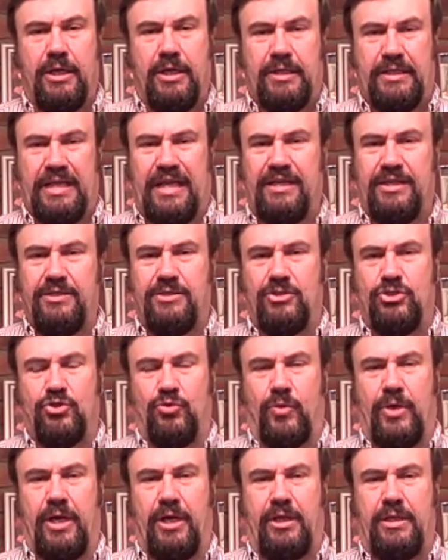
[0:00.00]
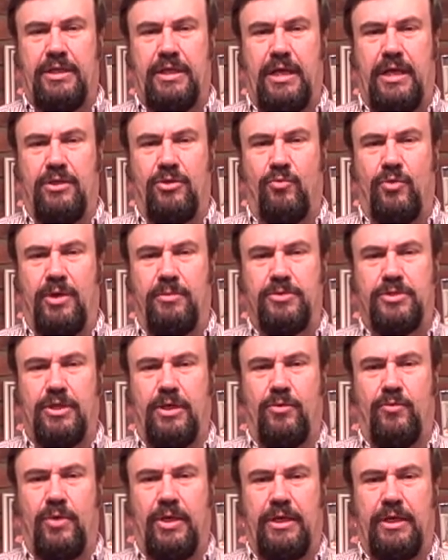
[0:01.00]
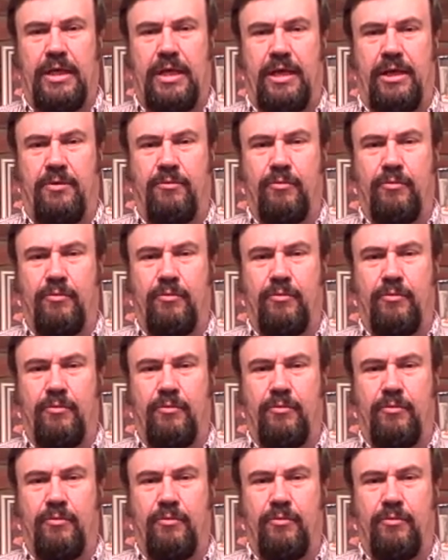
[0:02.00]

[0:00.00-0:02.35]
that isn't directly on the website right now.